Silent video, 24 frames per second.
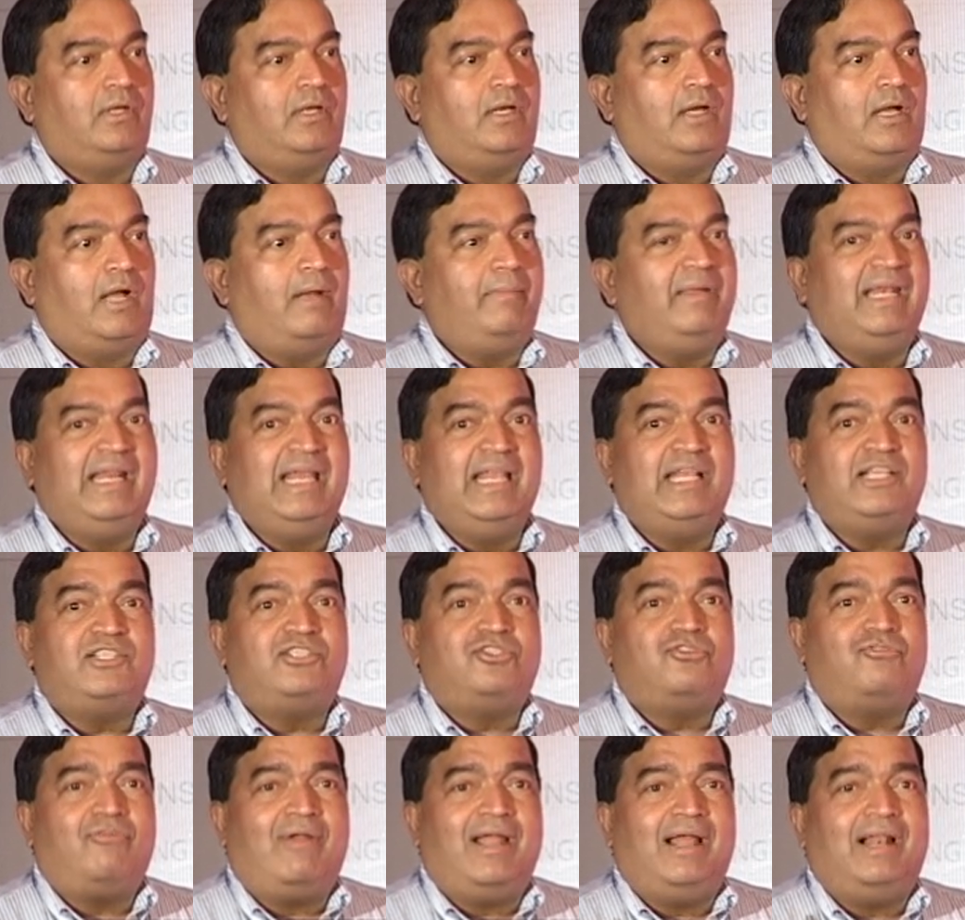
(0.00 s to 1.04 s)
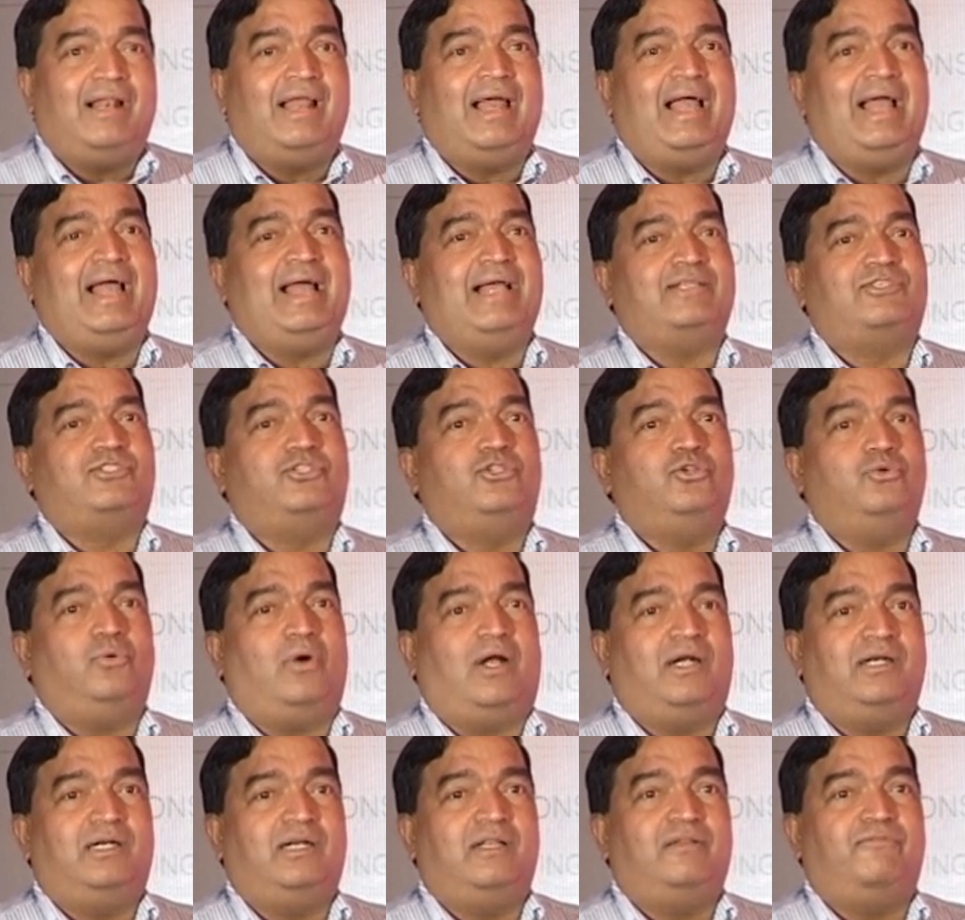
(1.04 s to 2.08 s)
I mean, Israel has
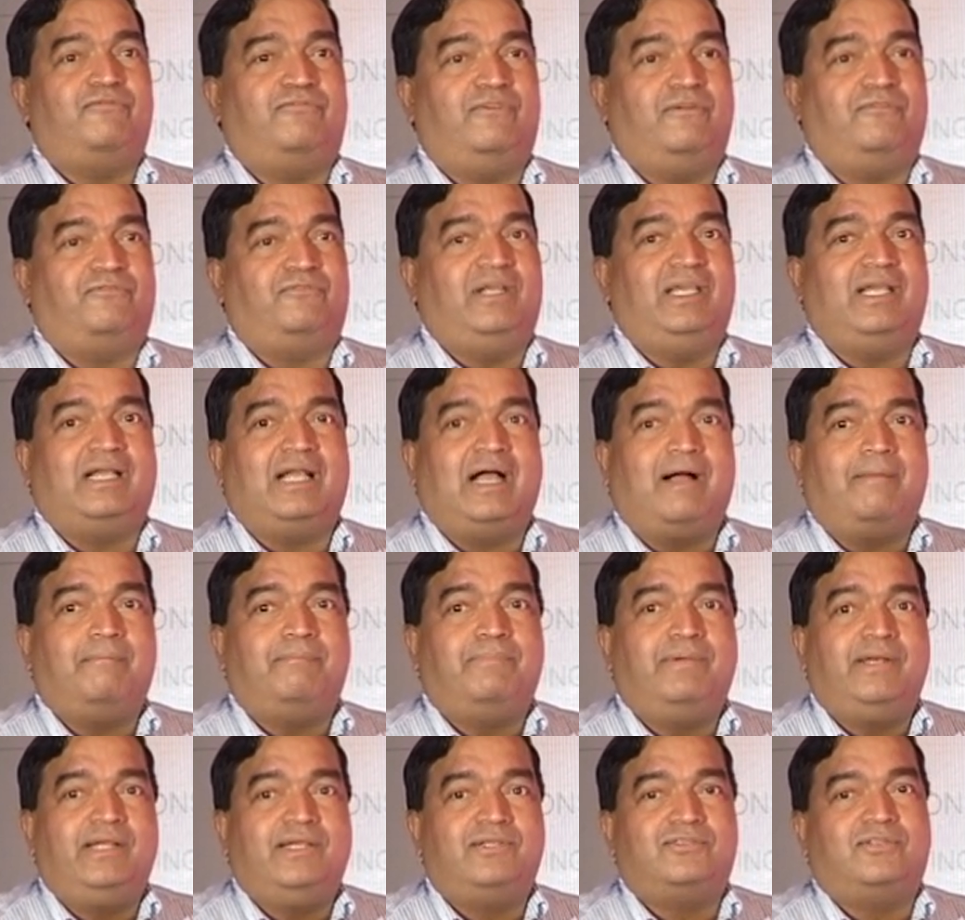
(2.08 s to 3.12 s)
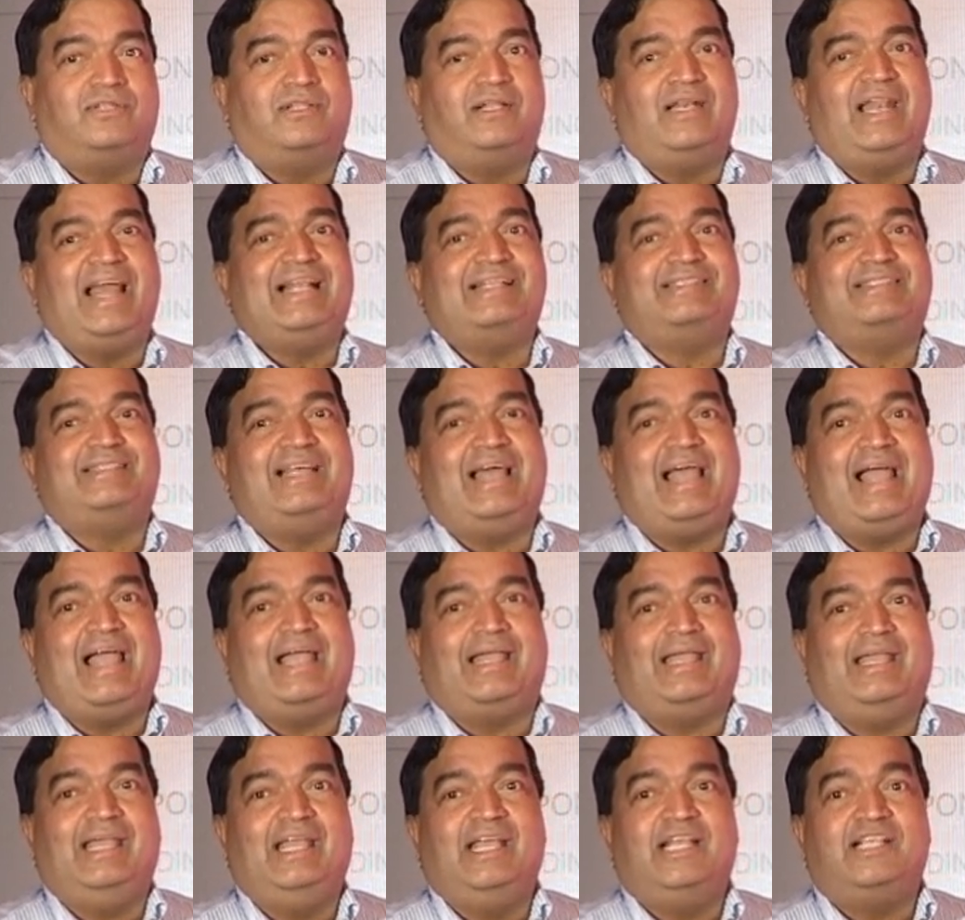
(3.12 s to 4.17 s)
250 companies on the
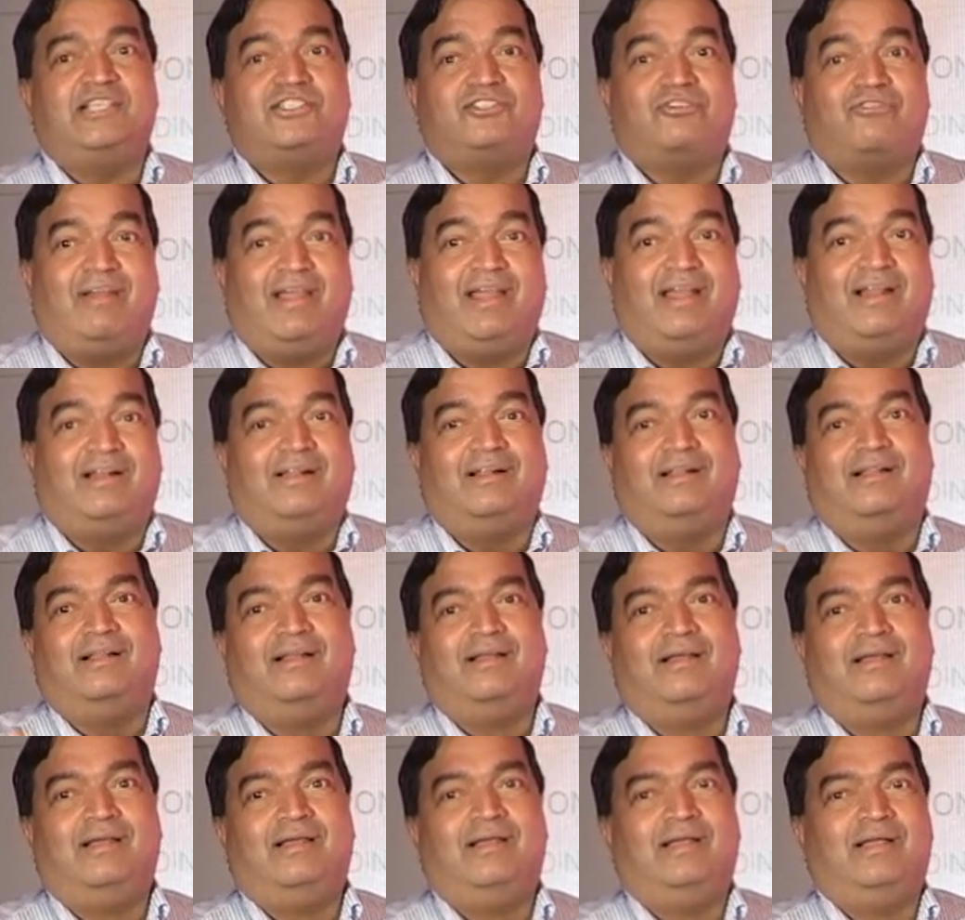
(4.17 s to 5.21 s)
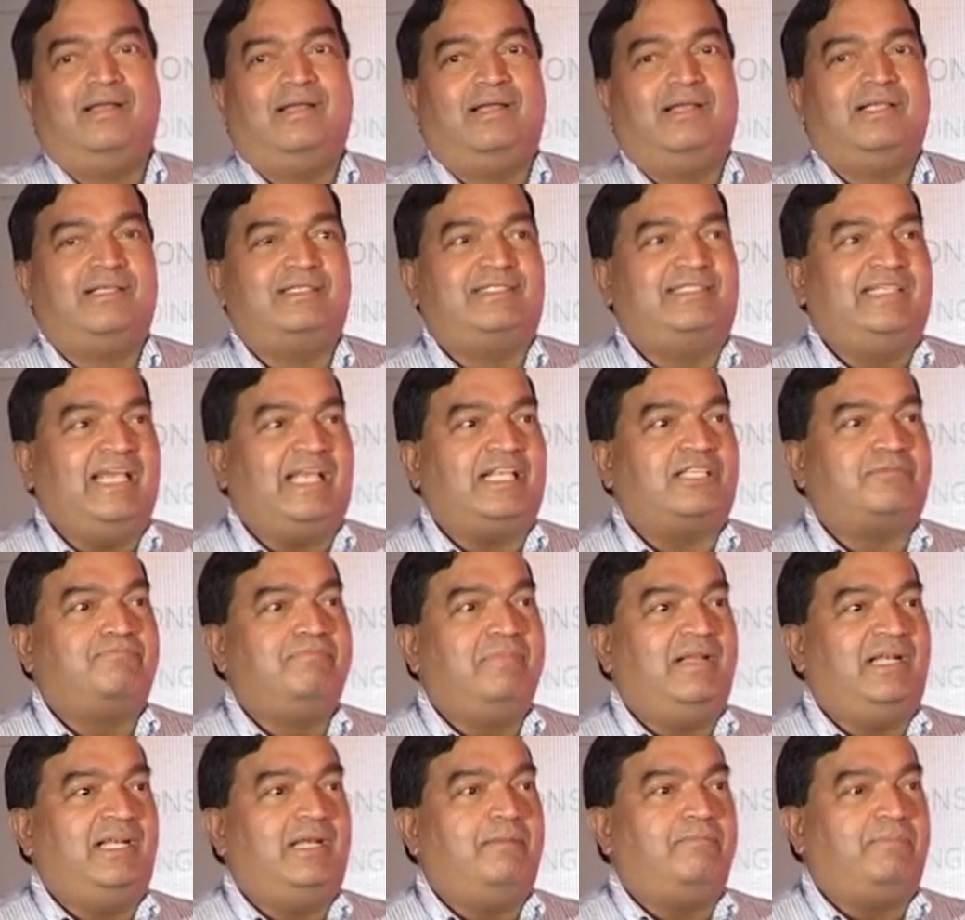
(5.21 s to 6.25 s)
NASDAQ. Israel, 6
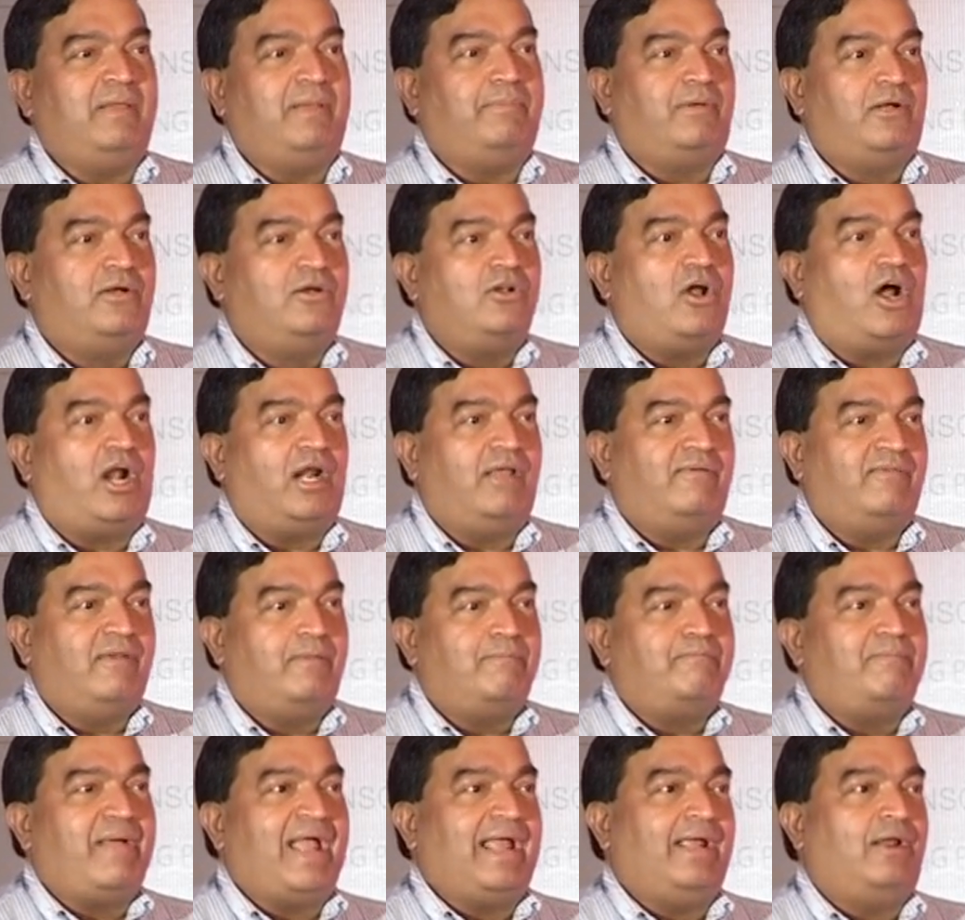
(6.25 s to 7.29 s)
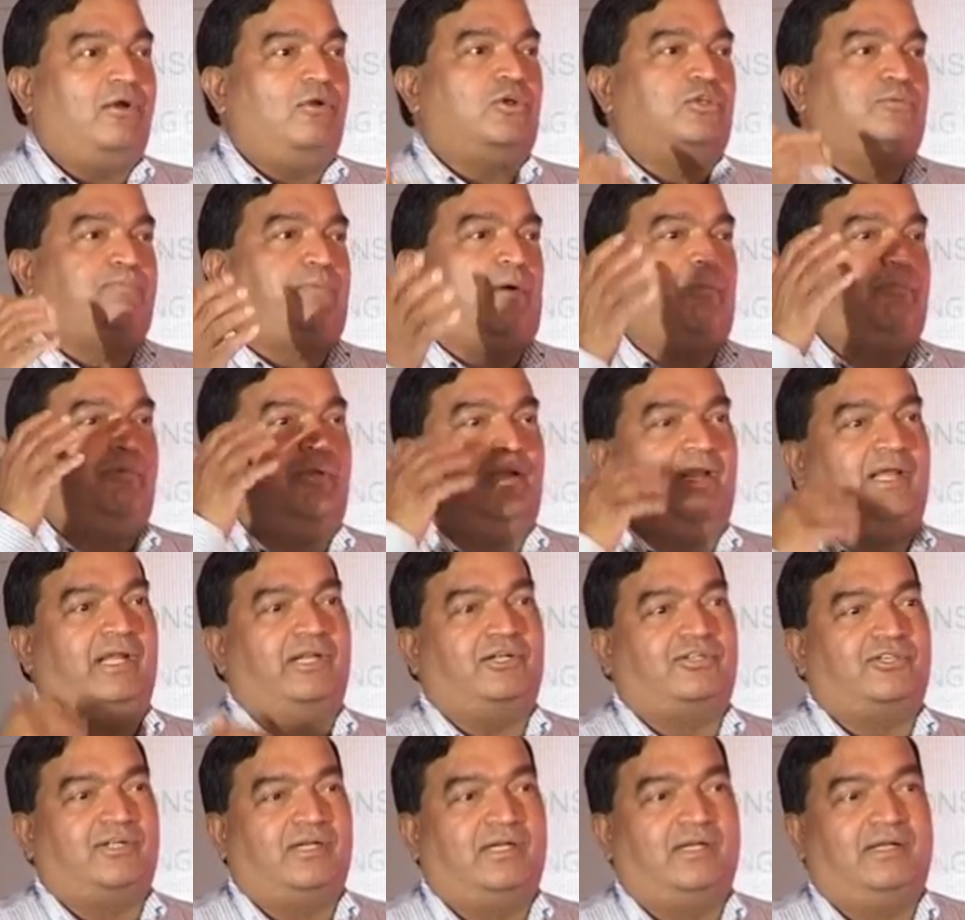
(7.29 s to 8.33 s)
million people, not even Bangalore's
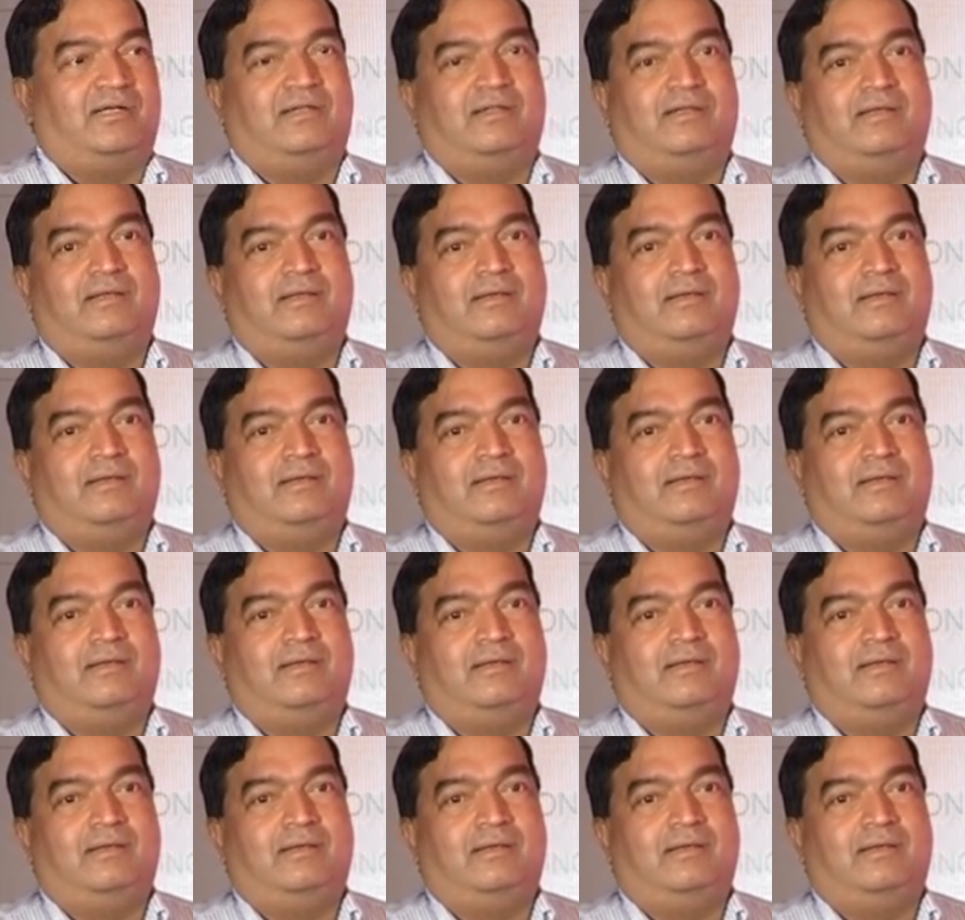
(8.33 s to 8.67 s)
population.